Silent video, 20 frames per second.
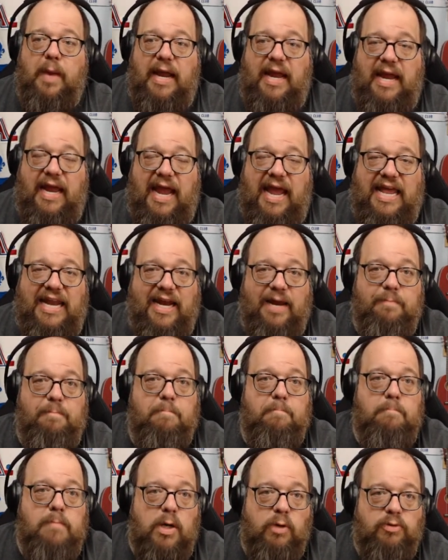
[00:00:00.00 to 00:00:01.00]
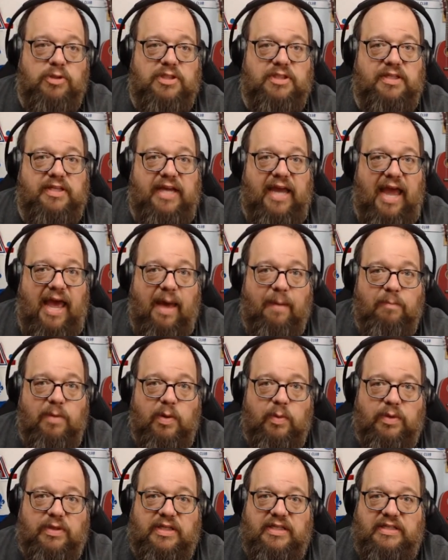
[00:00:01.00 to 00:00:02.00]
and I'm mostly happy
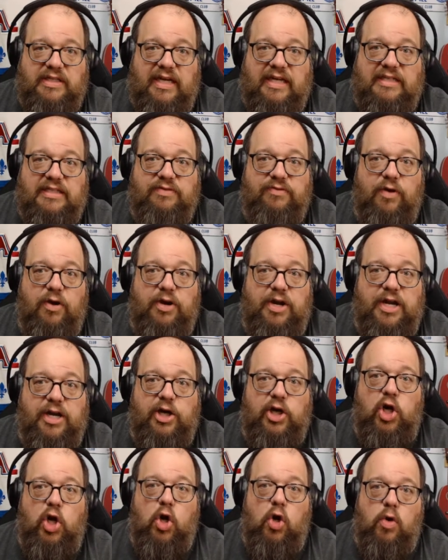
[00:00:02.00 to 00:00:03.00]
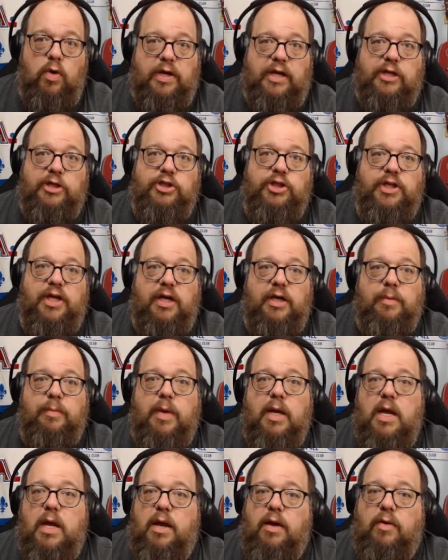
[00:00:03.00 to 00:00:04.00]
with the test, very encouraged.
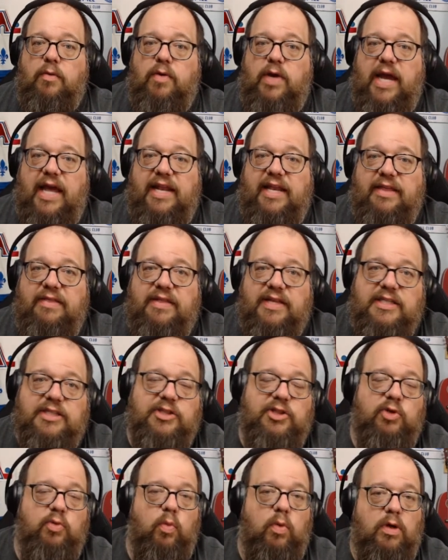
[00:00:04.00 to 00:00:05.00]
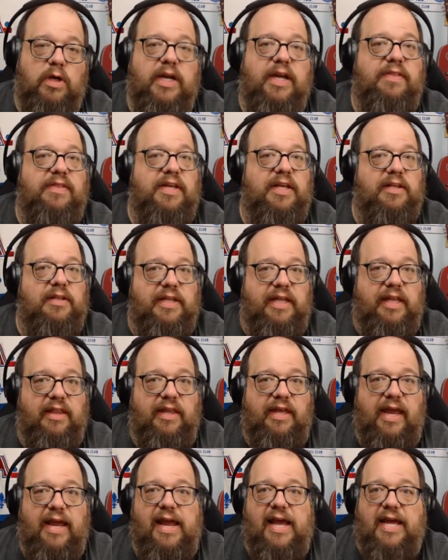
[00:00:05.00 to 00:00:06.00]
Getting this to work in the Elite
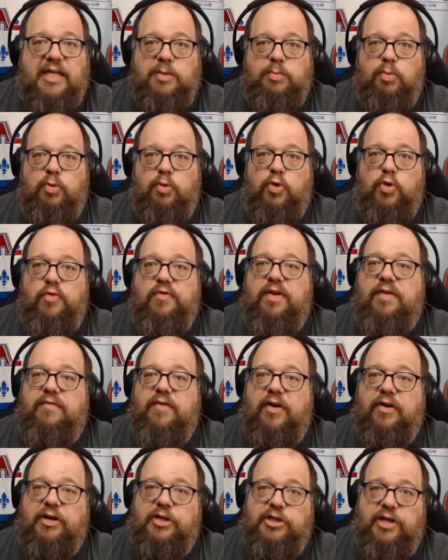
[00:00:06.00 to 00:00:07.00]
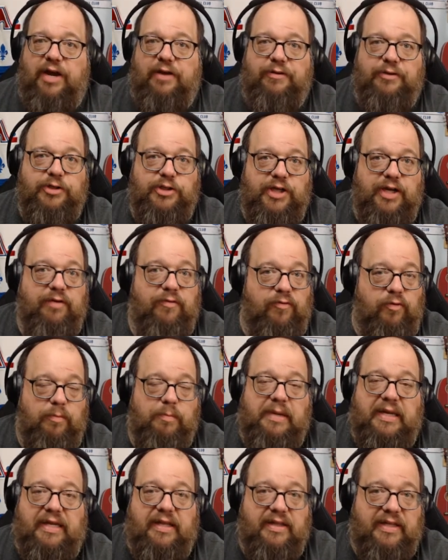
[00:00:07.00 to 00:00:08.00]
League has proven very challenging for
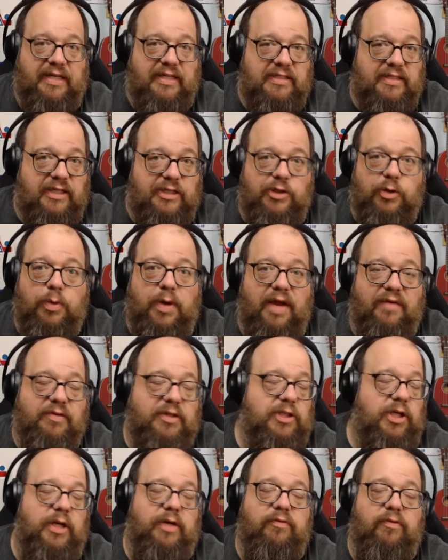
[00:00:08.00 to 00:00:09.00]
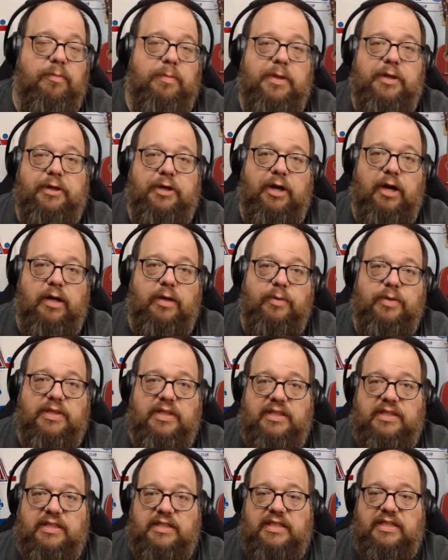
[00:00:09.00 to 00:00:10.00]
me, at least. I don't have a ton of familiarity with
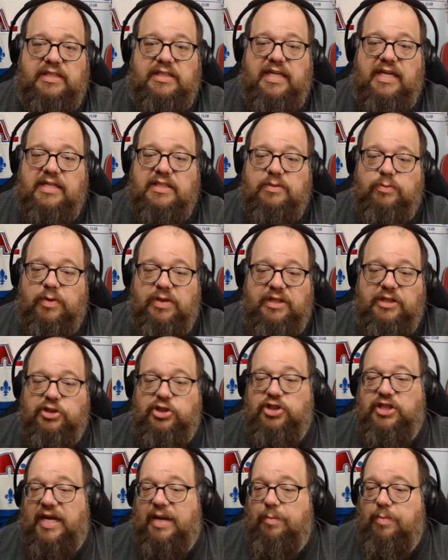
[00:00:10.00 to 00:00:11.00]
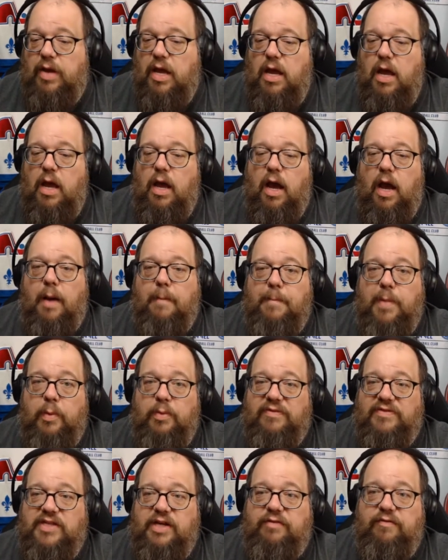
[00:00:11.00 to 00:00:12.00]
this success, with this shape, but
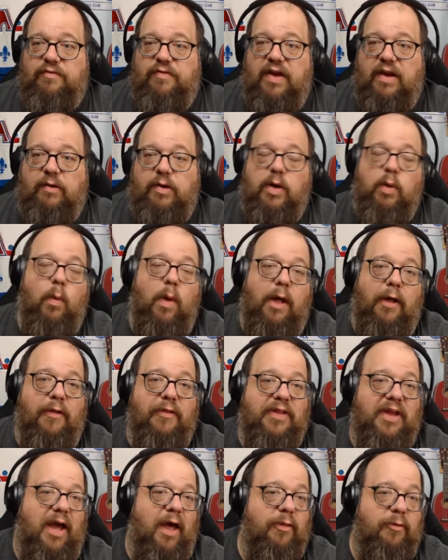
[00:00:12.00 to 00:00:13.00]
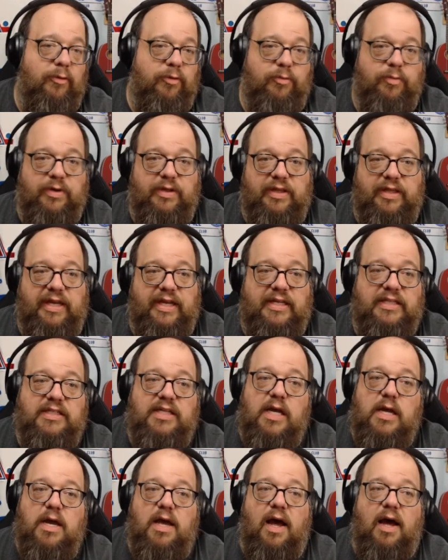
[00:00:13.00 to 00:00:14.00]
we've done very well in the other 3 leagues.
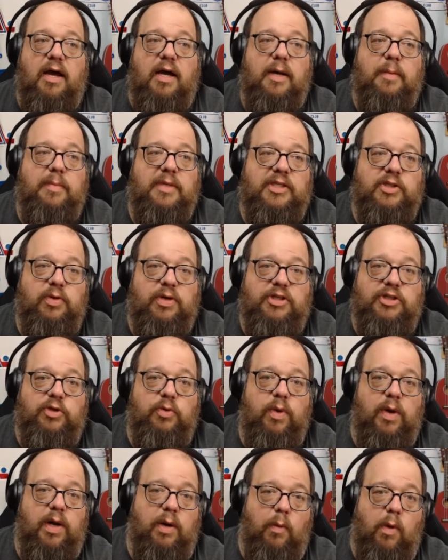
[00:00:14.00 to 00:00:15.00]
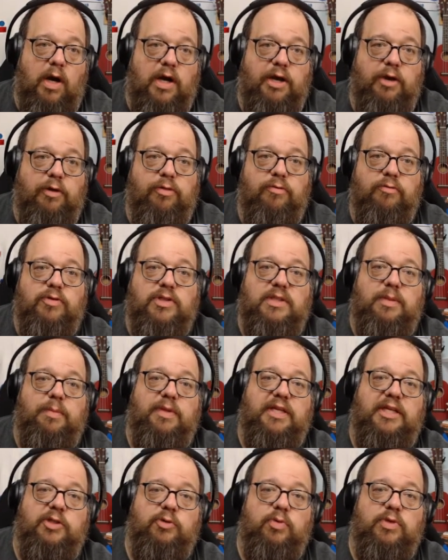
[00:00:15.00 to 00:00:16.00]
So I do want to walk you through some of
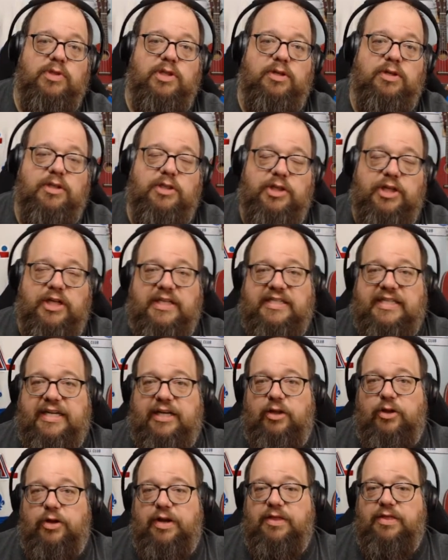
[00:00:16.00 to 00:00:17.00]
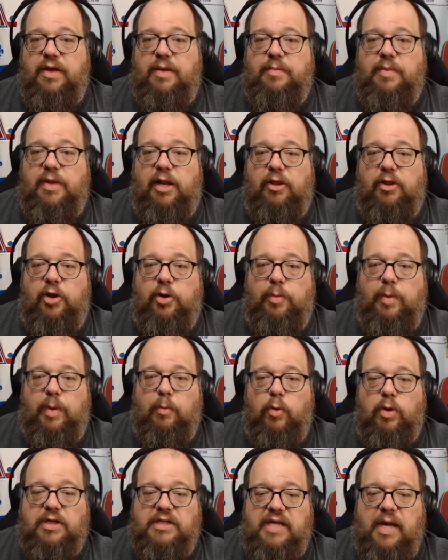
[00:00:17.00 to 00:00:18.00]
these results so you can take a look at them in a little bit
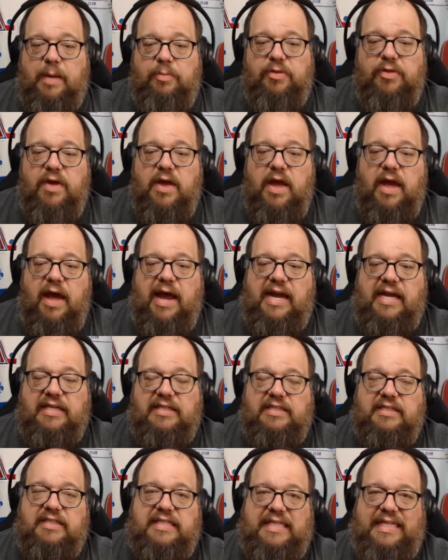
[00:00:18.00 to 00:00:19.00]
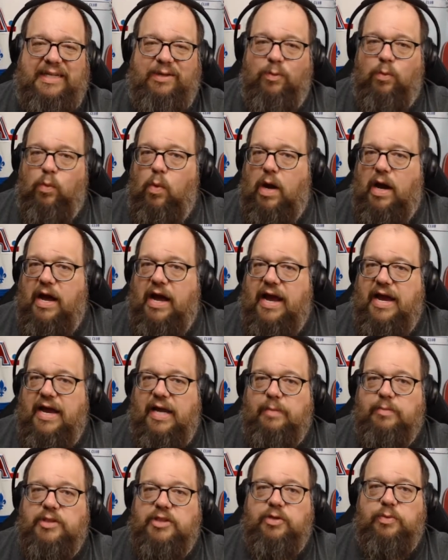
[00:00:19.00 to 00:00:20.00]
more depth and see why
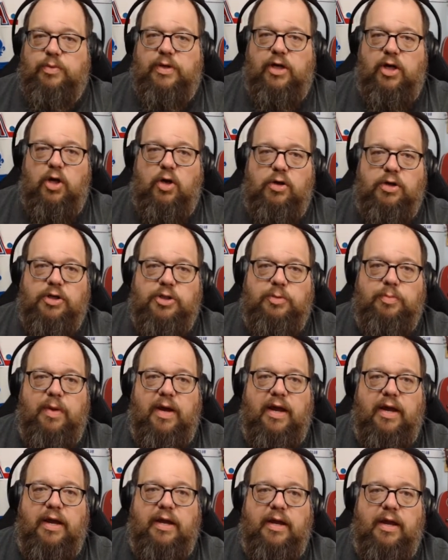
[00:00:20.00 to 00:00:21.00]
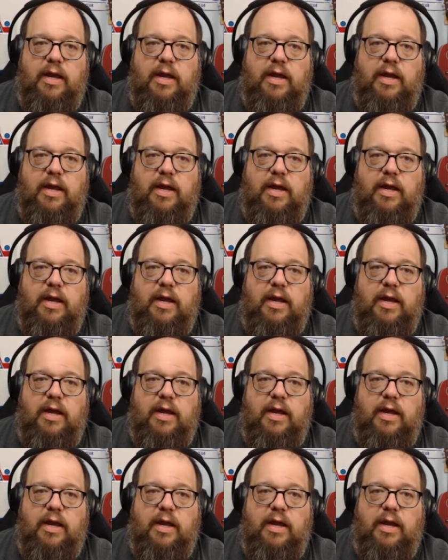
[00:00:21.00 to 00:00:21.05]
I'm so encouraged by